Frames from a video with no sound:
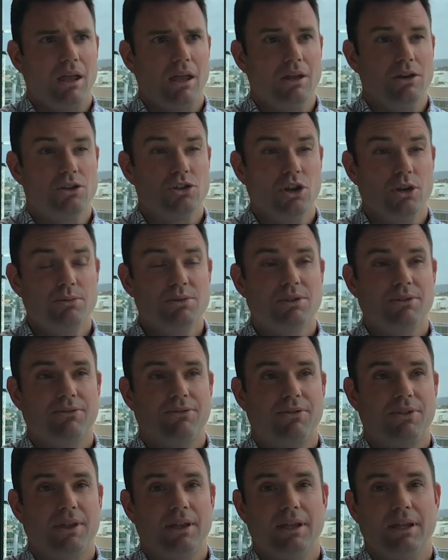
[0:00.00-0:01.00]
In terms
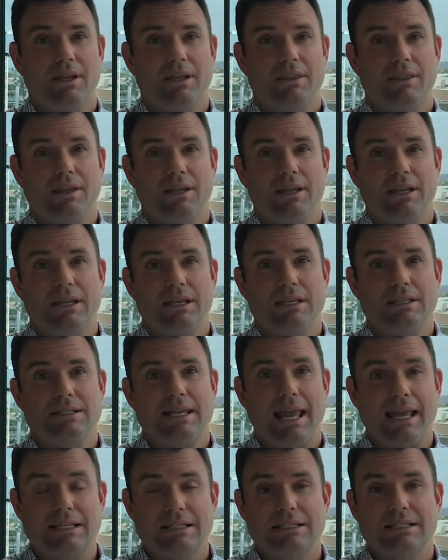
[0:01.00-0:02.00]
of the, the
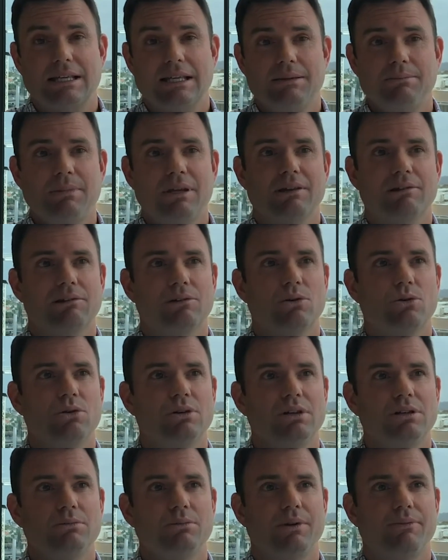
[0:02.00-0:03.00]
tax team here in
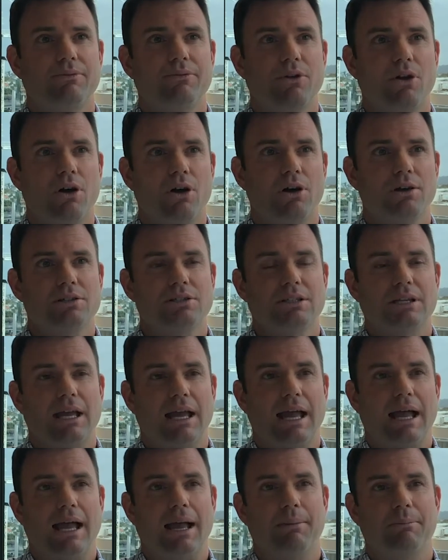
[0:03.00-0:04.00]
Auckland, we've got
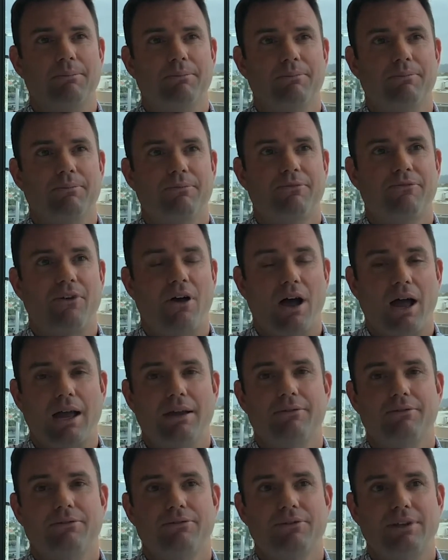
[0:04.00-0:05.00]
um,
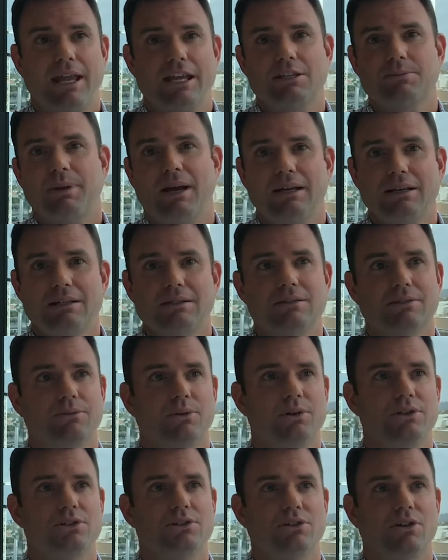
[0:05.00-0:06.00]
five tax partners, of
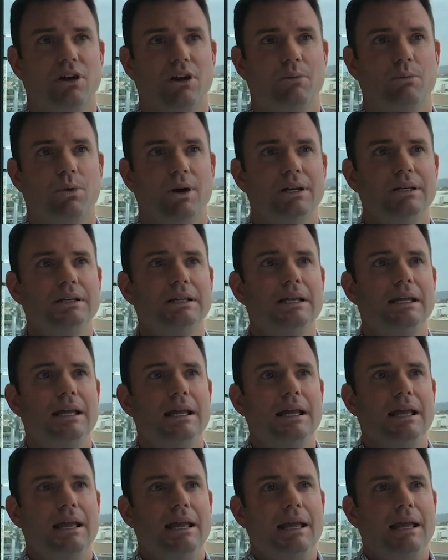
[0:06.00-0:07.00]
which I'm one.
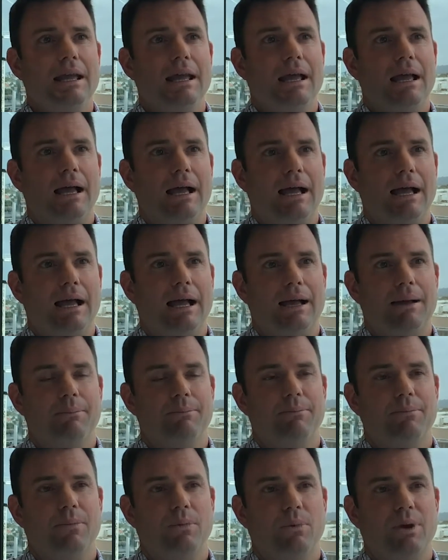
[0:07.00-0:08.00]

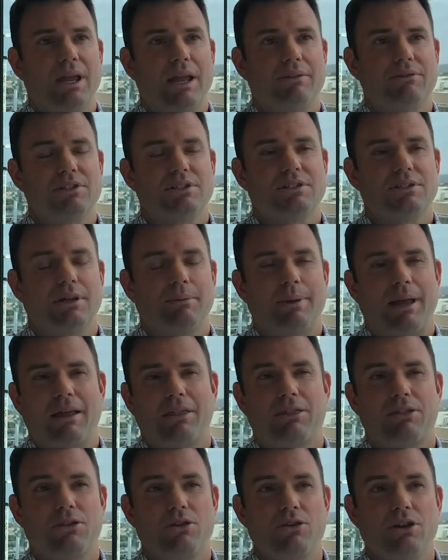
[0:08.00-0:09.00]
Um, we have
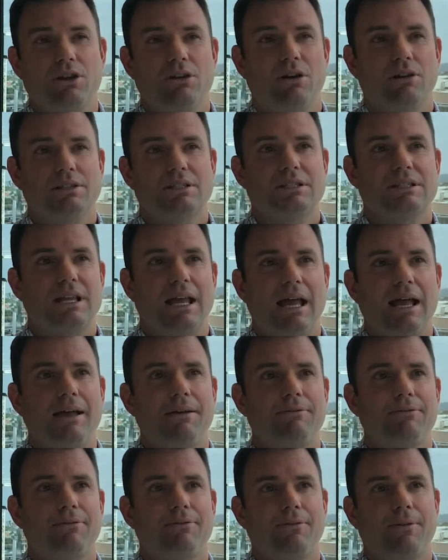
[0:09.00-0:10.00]
about 30 odd
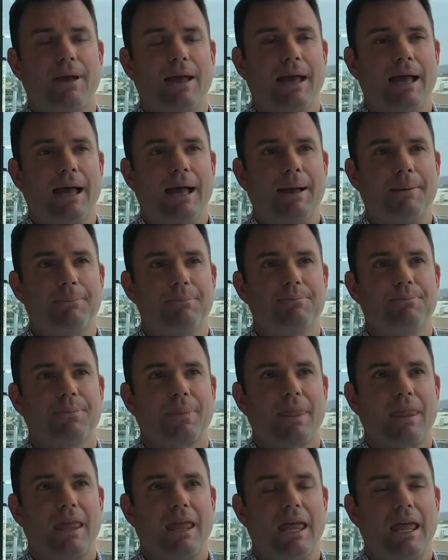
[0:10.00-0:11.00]
staff, um,
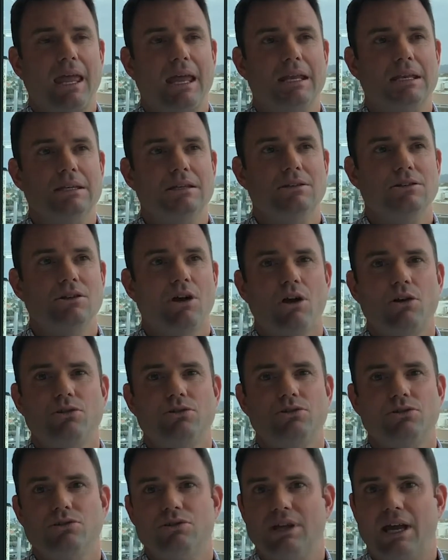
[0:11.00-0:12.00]
and no
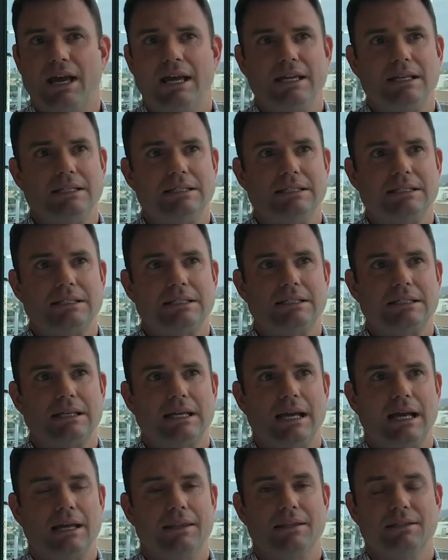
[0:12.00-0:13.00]
two days
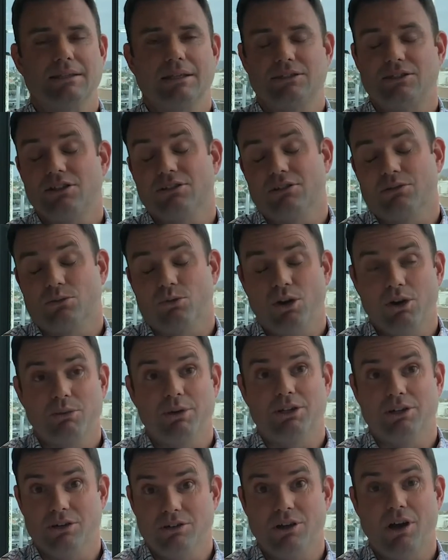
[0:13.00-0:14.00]
are the, in terms of the work
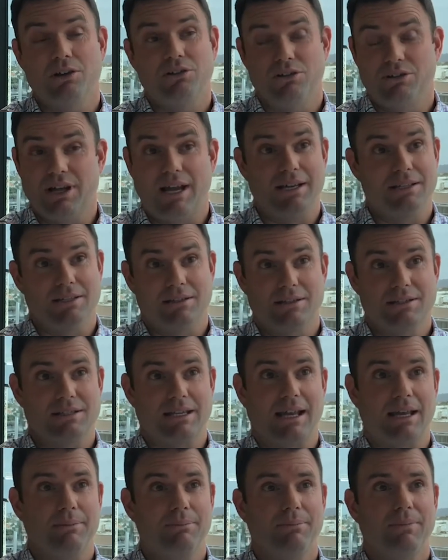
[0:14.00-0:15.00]
we do, no two days are the
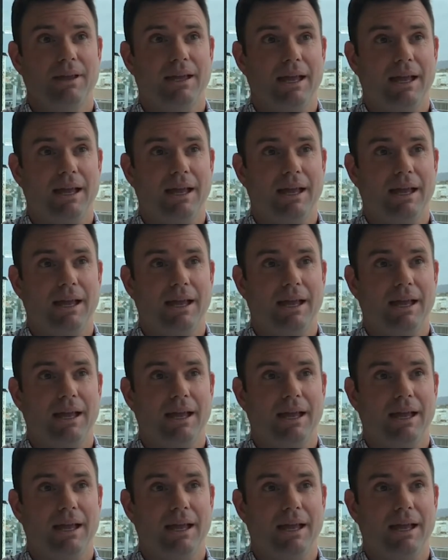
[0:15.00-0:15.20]
same.